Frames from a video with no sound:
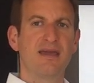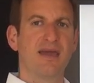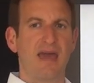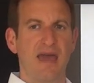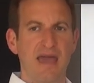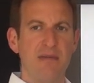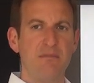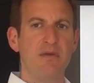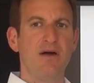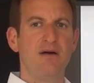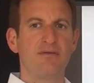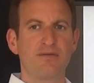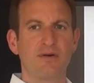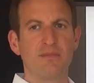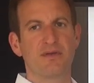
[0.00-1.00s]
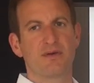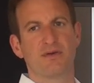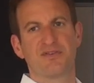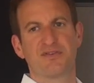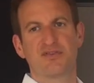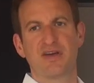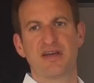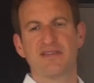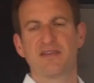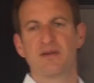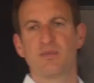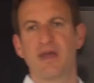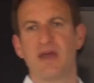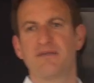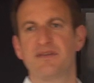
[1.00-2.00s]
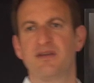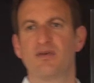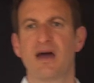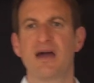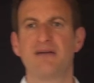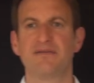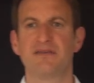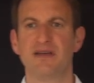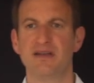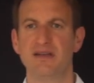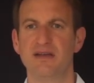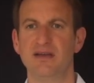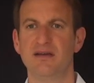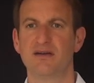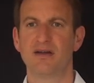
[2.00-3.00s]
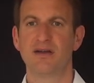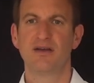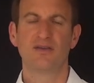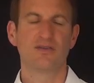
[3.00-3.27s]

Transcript: came from the constraint that we have derived in here.